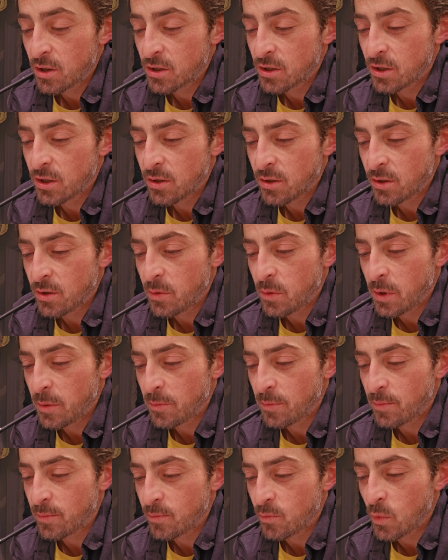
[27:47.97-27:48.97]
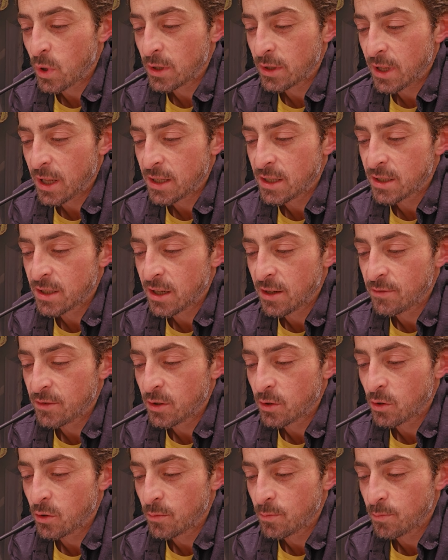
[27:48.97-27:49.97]
So, I want that stuff
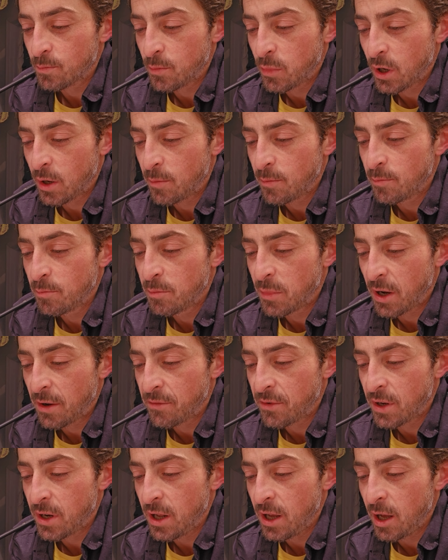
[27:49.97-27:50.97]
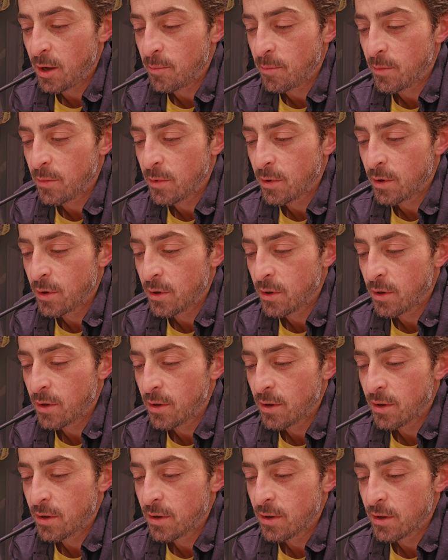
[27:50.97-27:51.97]
to buff it up.
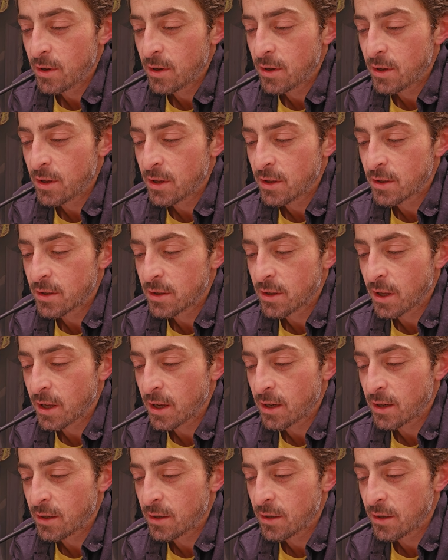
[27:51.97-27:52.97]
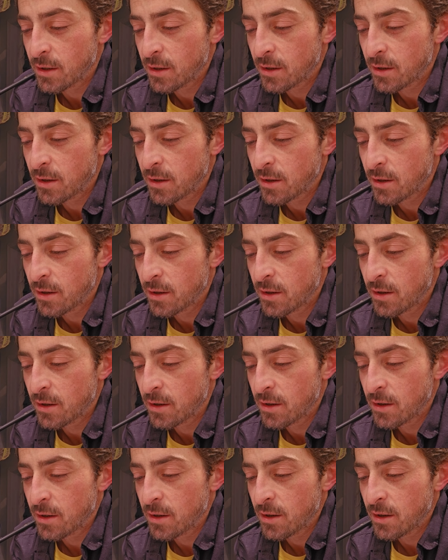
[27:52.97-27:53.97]
It's like,
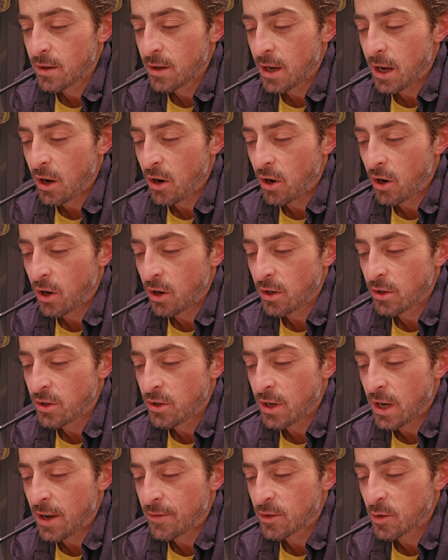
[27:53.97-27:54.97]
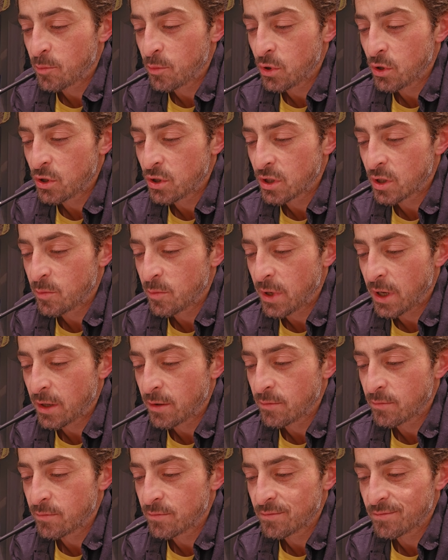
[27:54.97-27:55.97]
how hard do you have to push to make
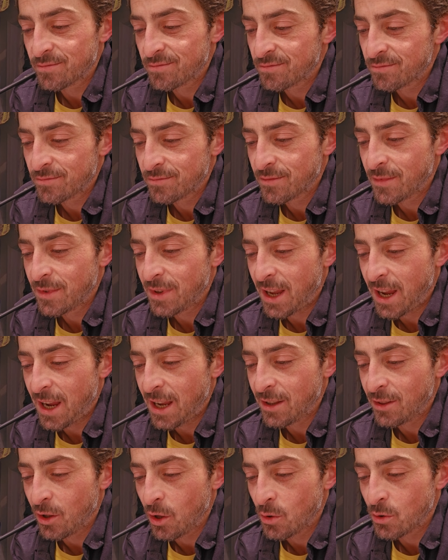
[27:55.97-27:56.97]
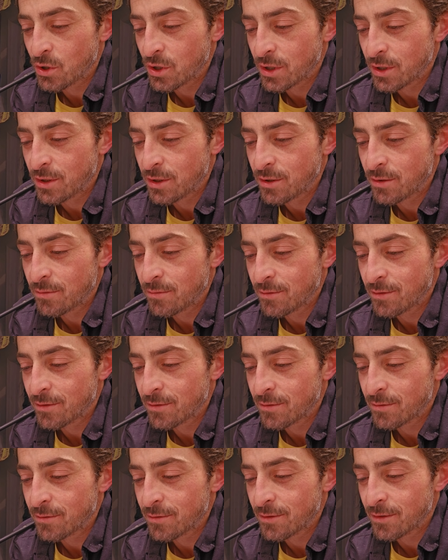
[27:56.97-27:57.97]
hand motion
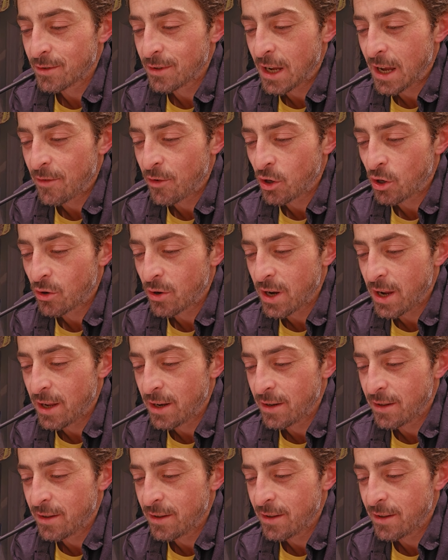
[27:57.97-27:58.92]
have a grip?